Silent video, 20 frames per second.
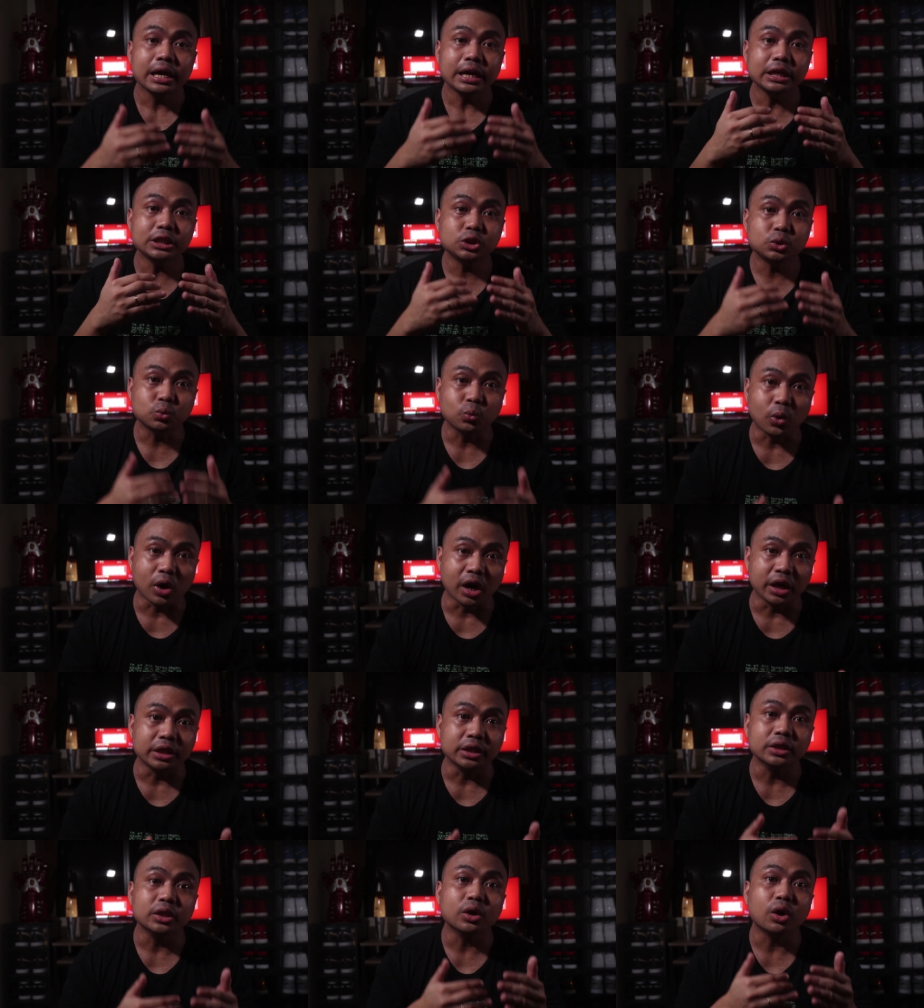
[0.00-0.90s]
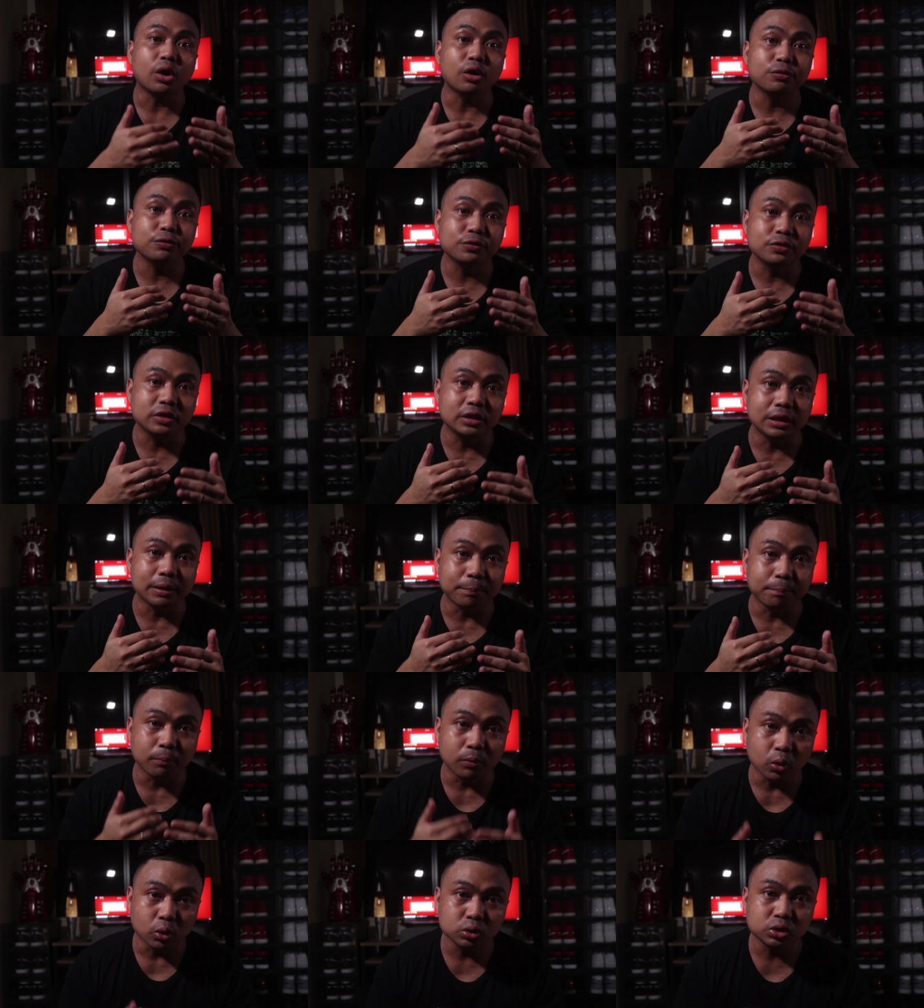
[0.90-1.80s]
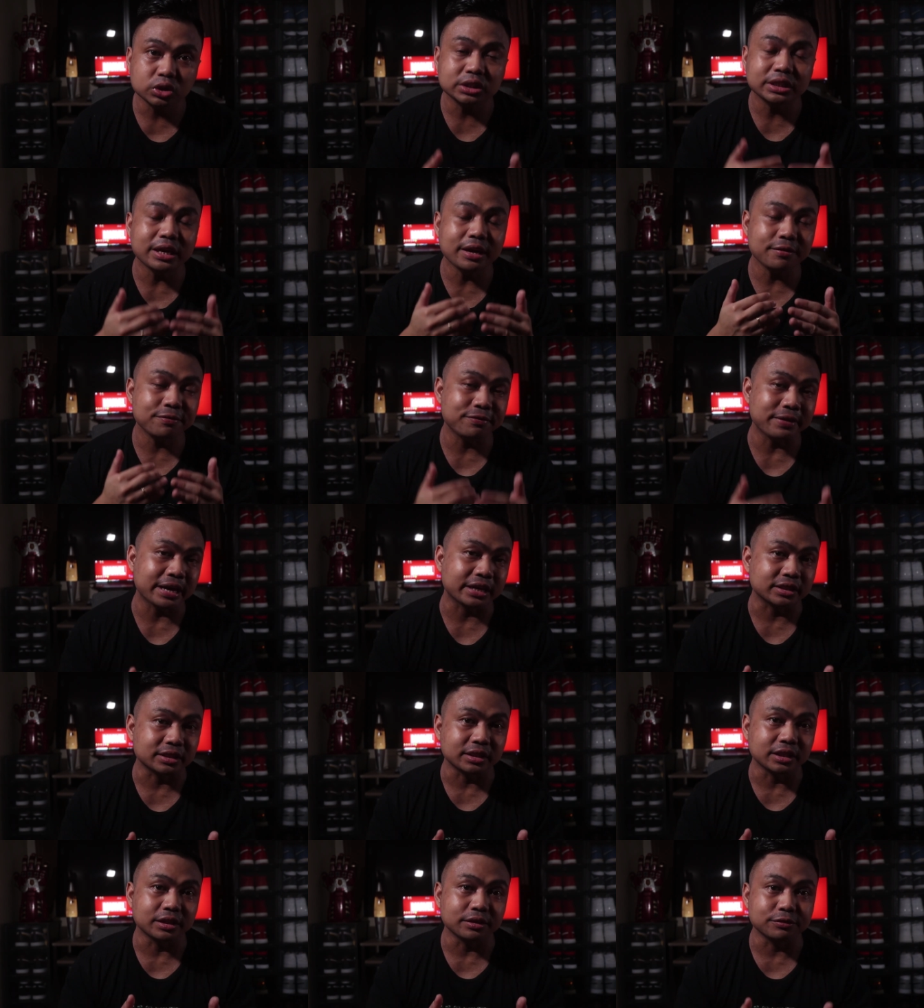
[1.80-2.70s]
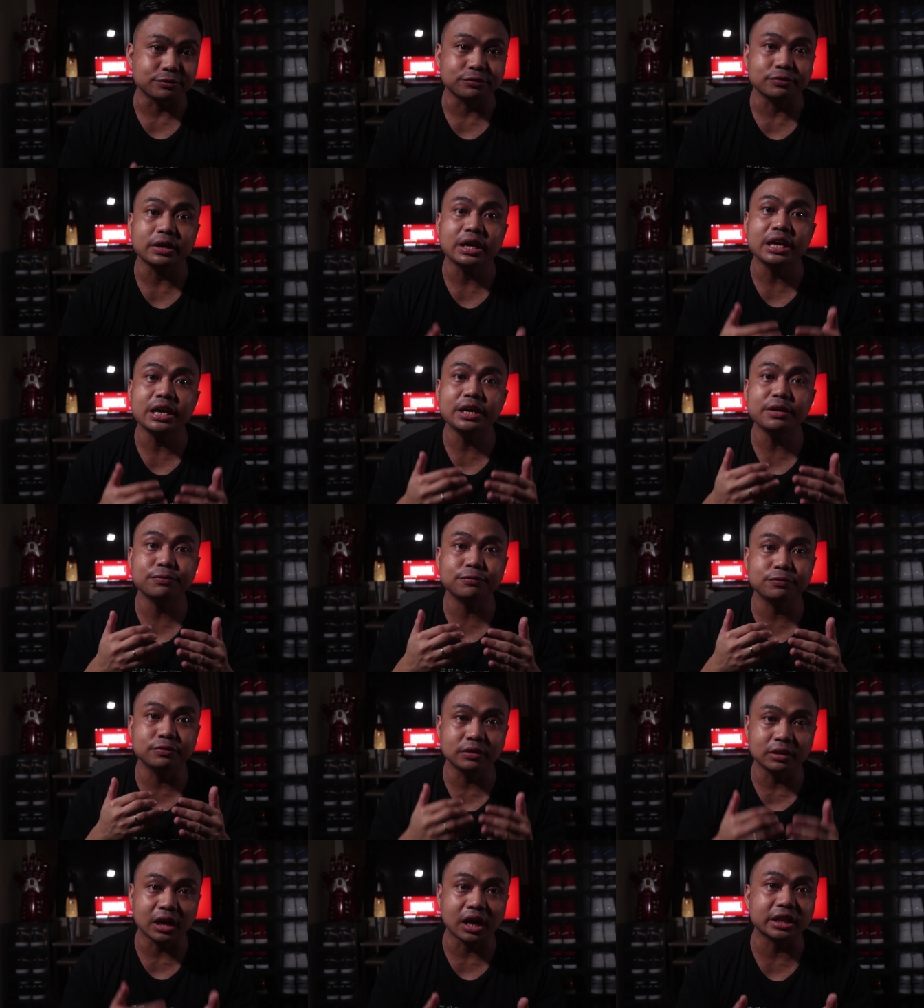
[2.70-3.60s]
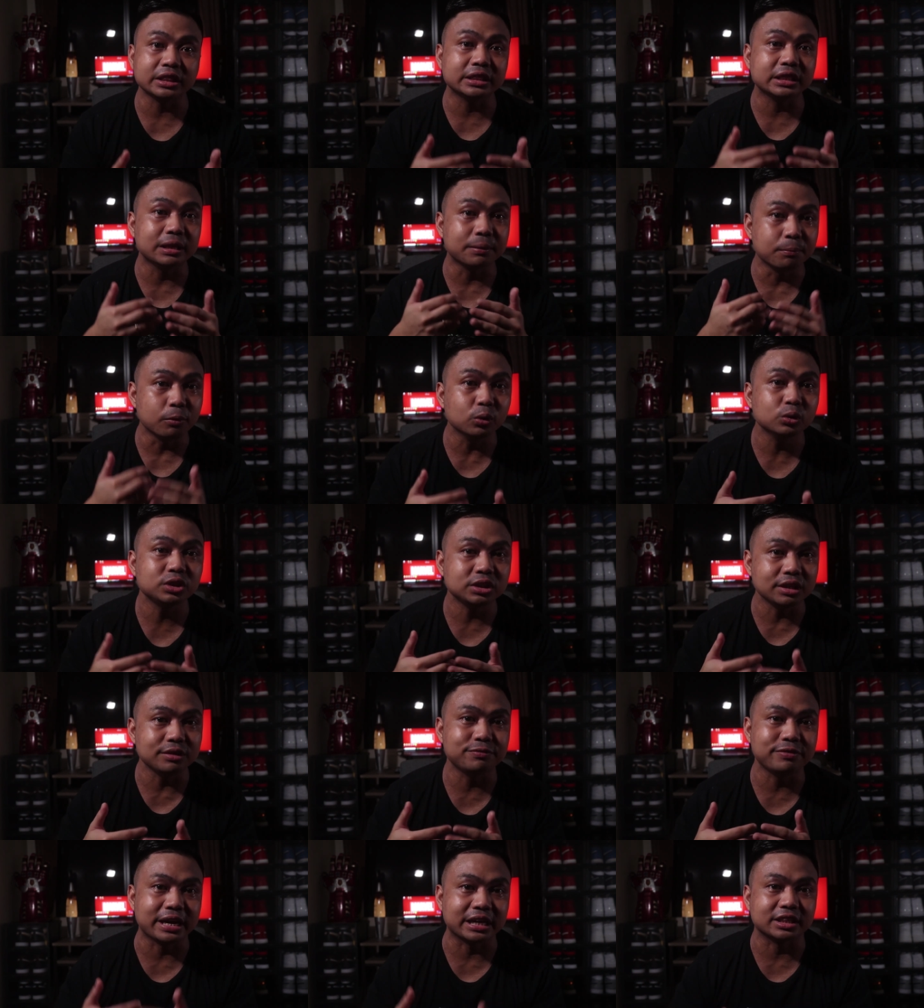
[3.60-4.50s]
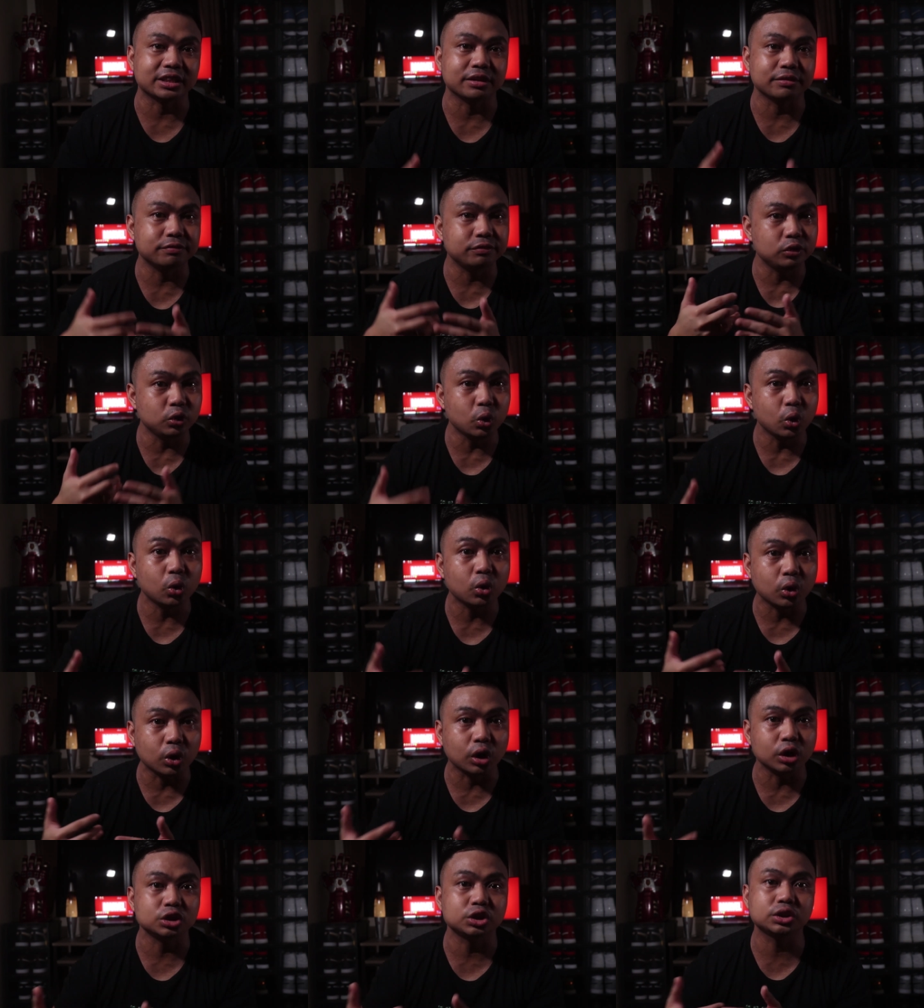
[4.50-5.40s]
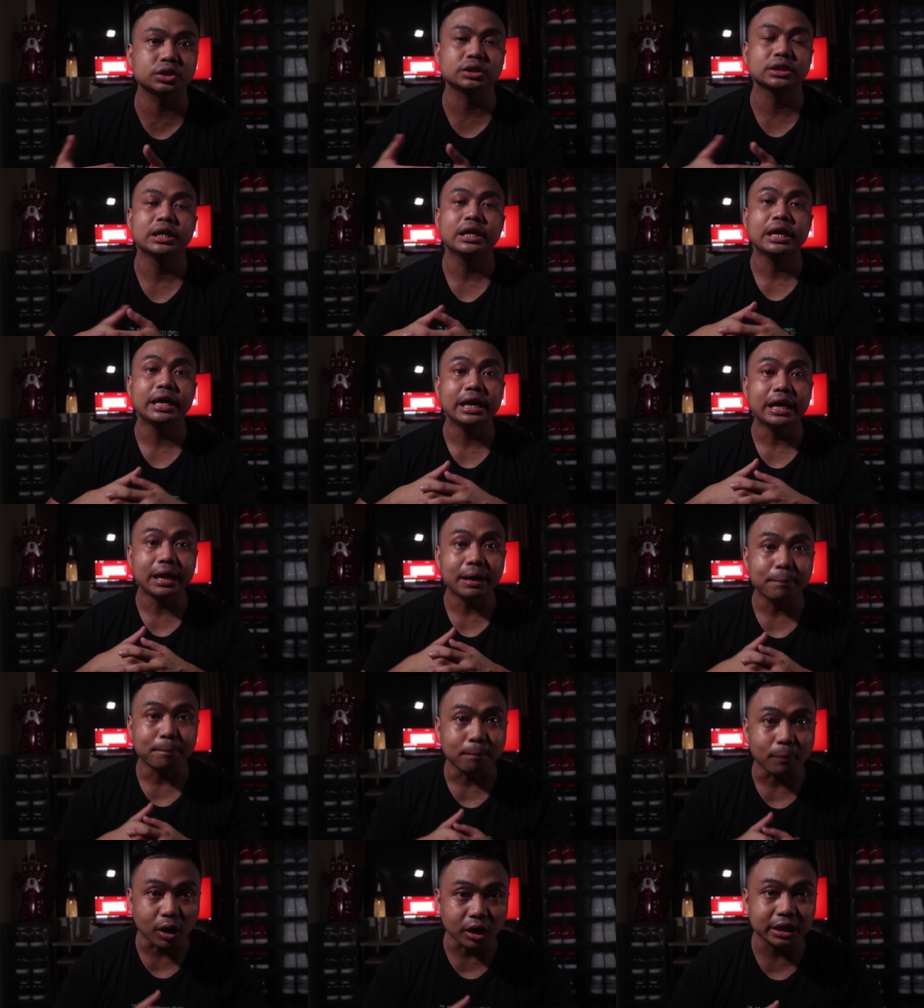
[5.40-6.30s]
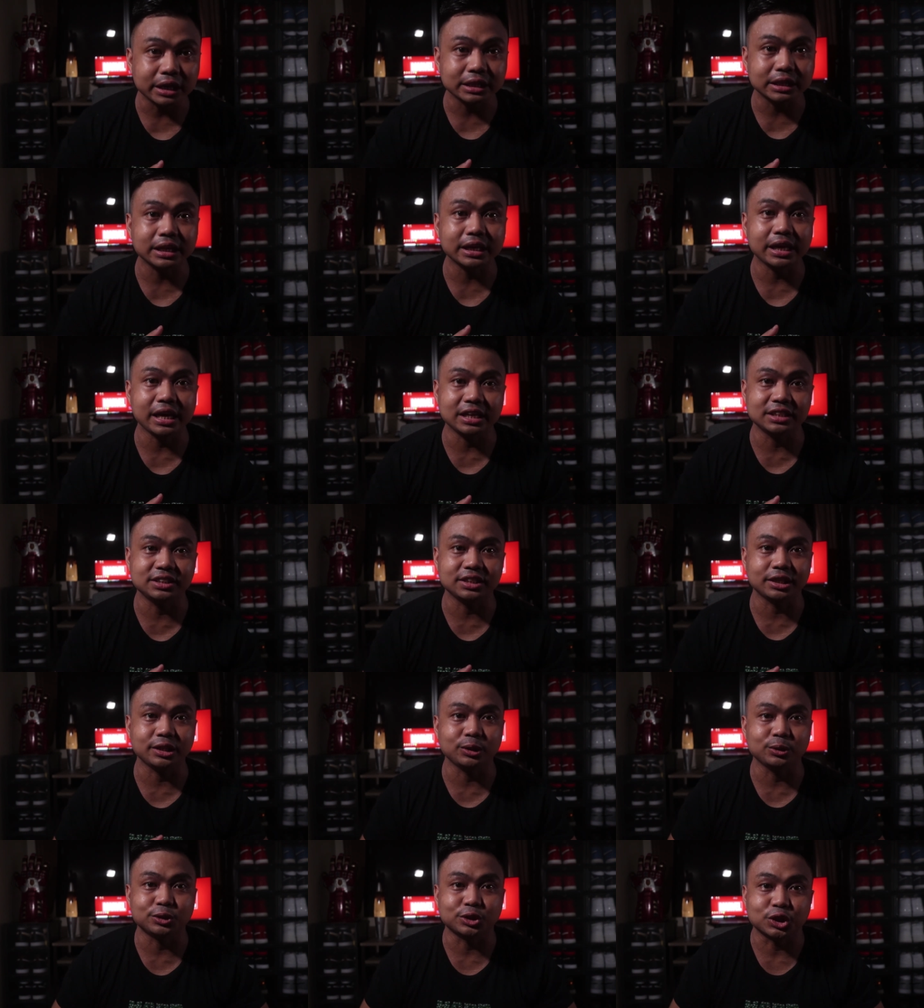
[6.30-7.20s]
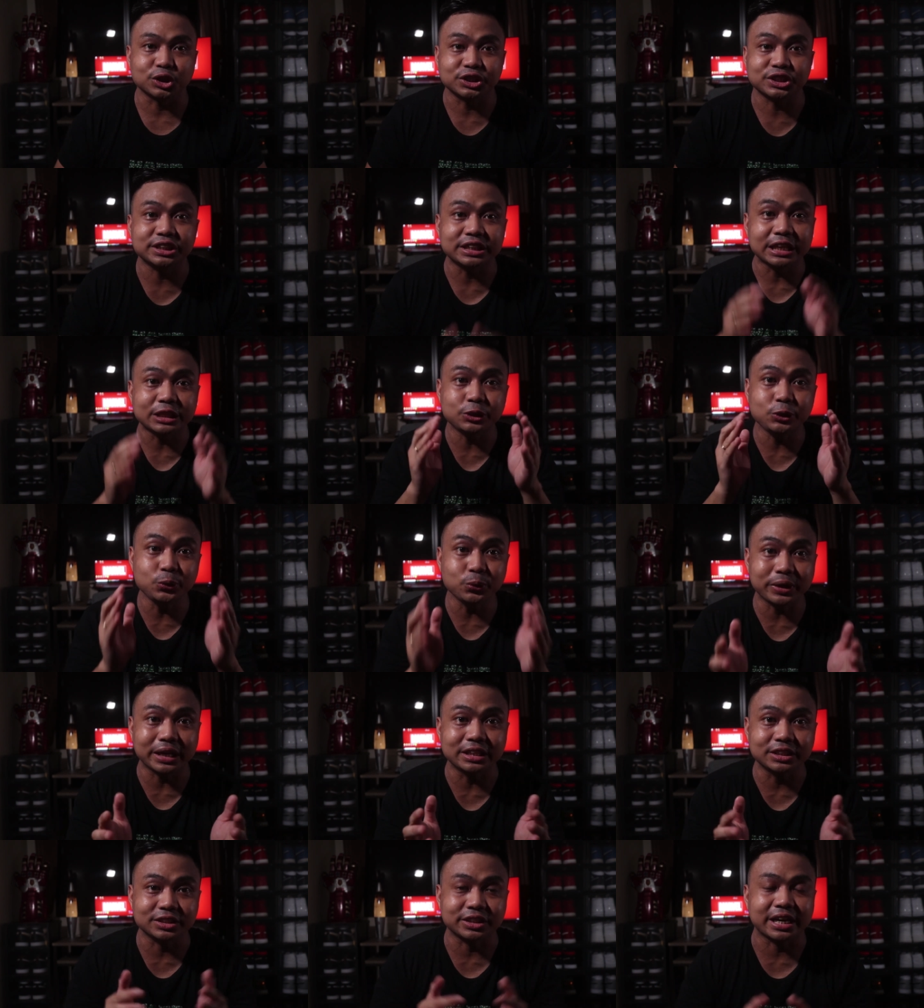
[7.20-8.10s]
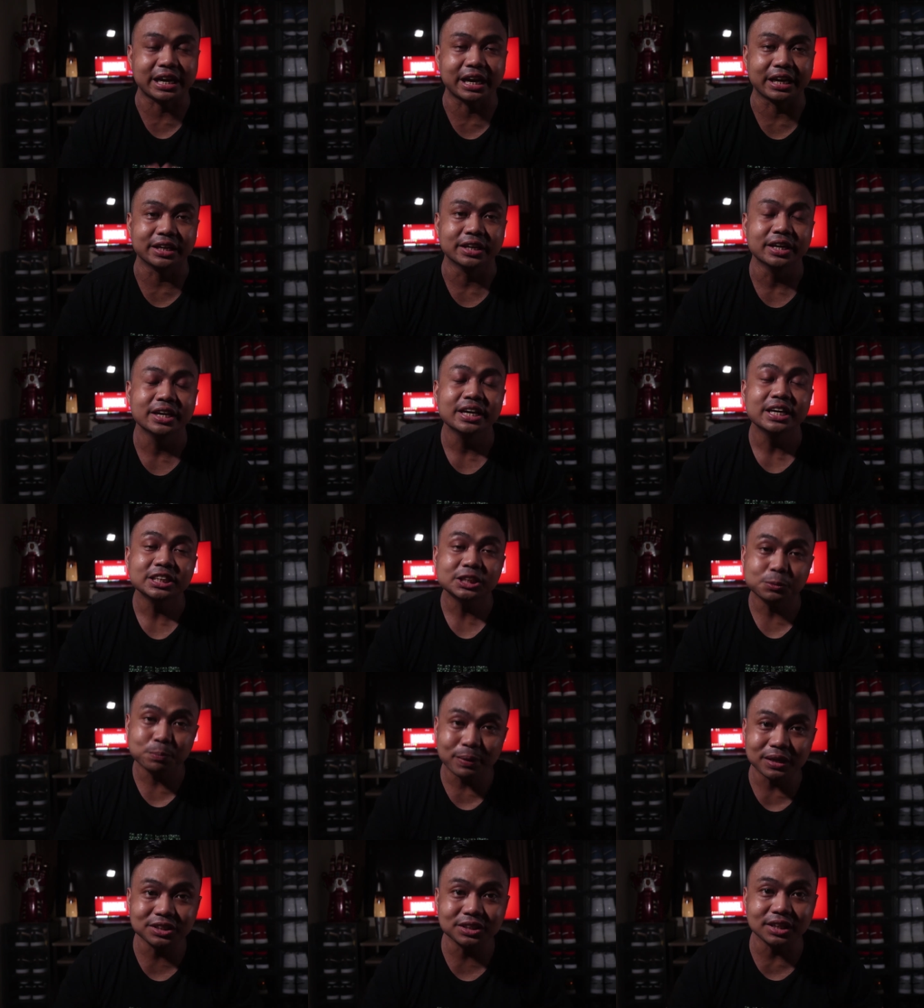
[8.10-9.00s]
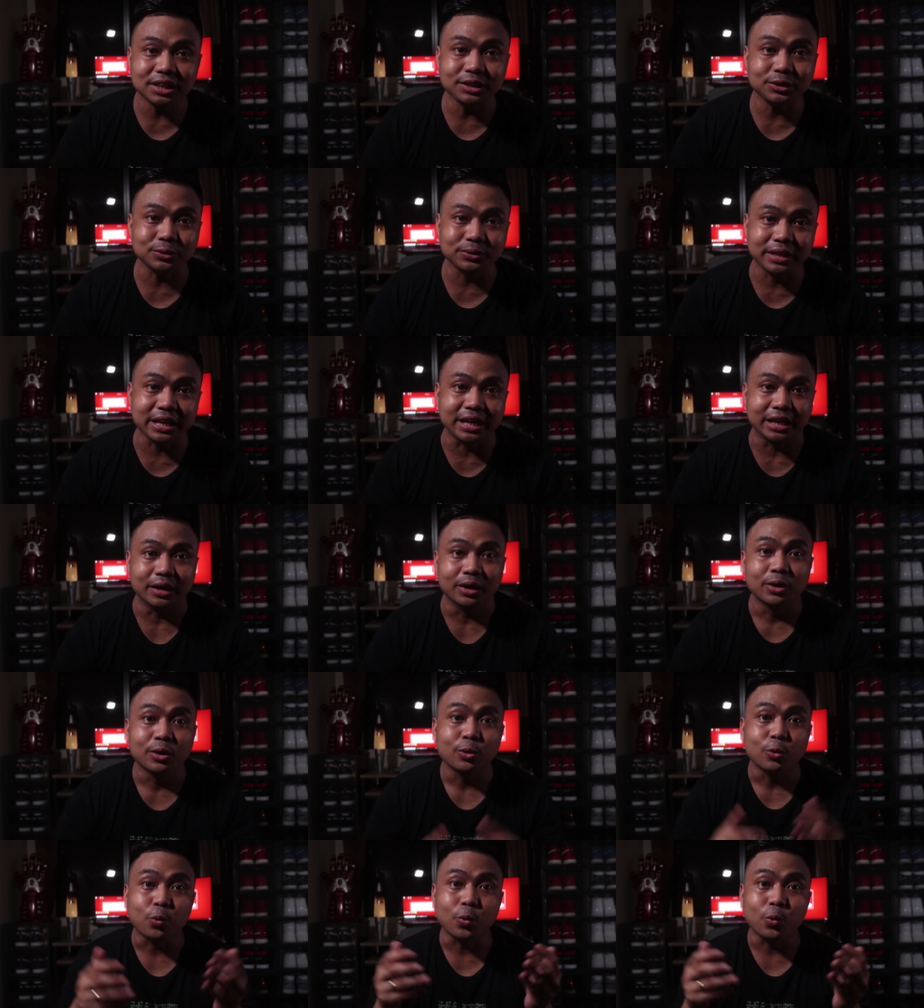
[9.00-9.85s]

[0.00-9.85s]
is one of the most effective, if not the most effective, low-cost marketing executions that you can try, especially today.